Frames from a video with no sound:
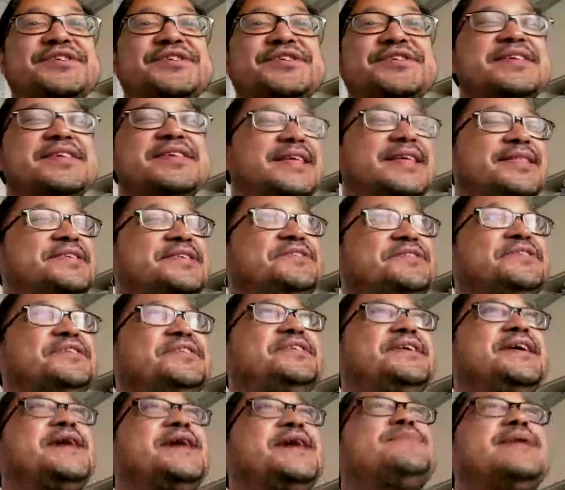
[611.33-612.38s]
is the thing. This is the
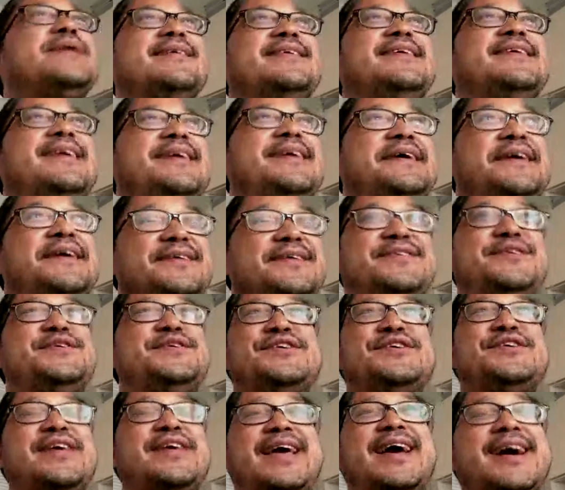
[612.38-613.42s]
thing about
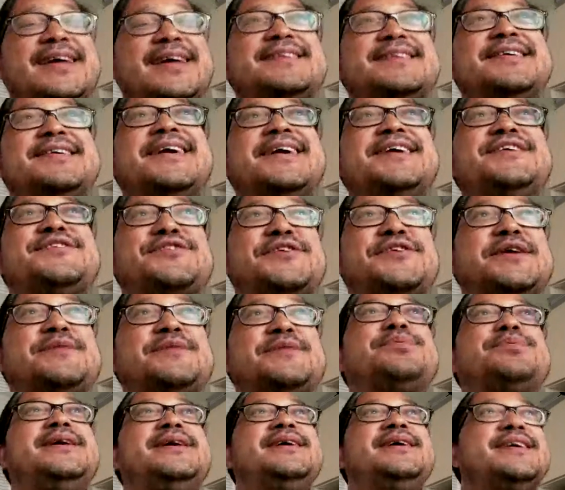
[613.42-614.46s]
because until I started
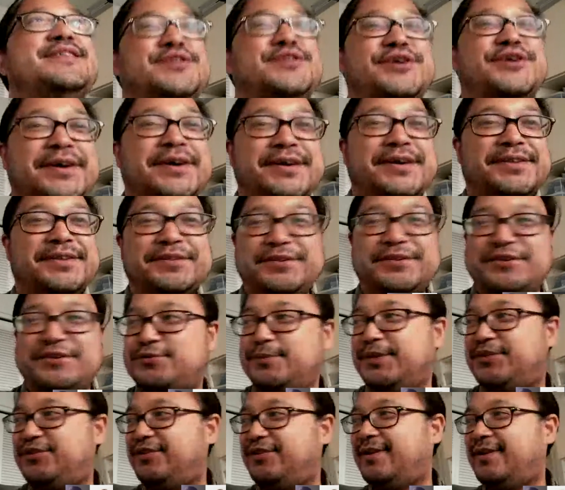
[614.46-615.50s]
playing guitar and other
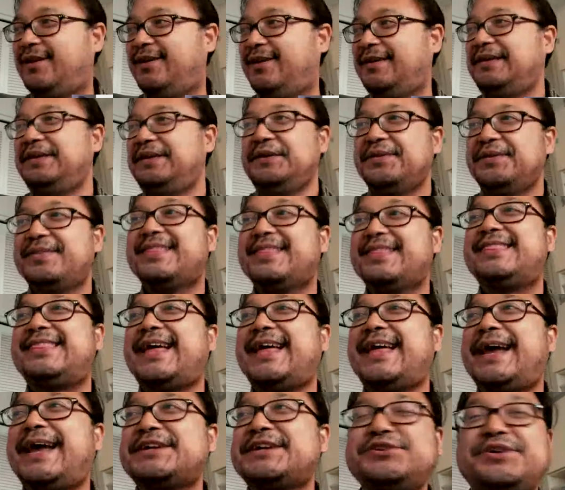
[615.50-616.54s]
instruments, is
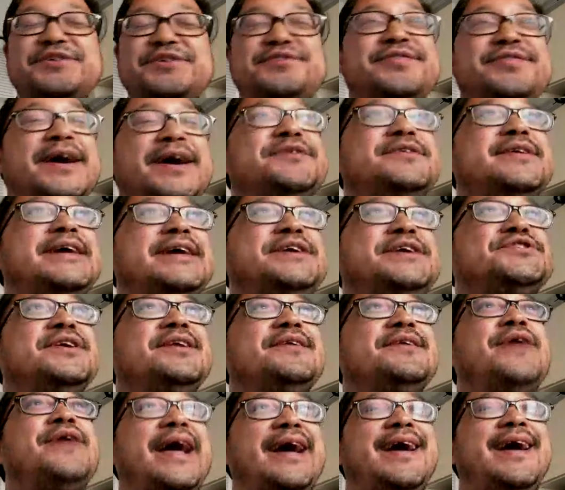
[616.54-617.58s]
that actually the foundation,
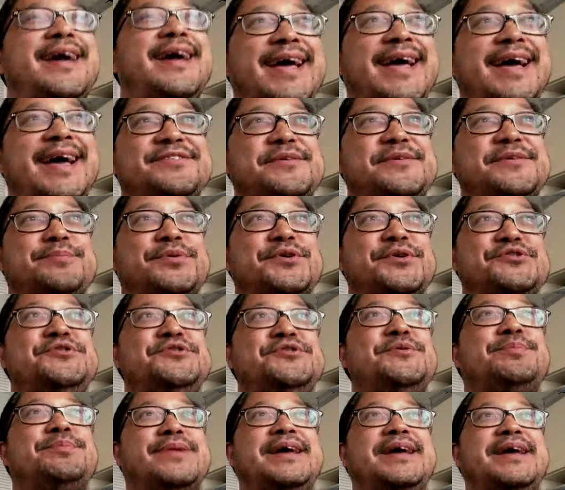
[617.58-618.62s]
as a person
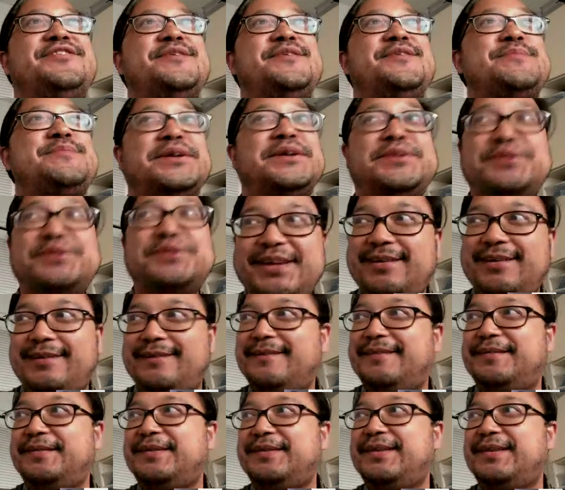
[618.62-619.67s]
who plays the melody,
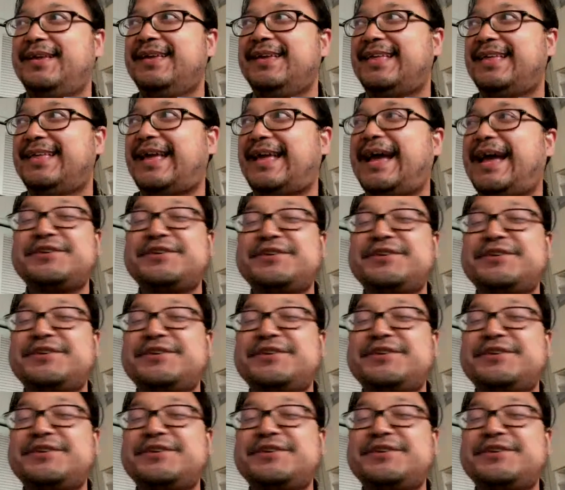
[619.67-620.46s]
actually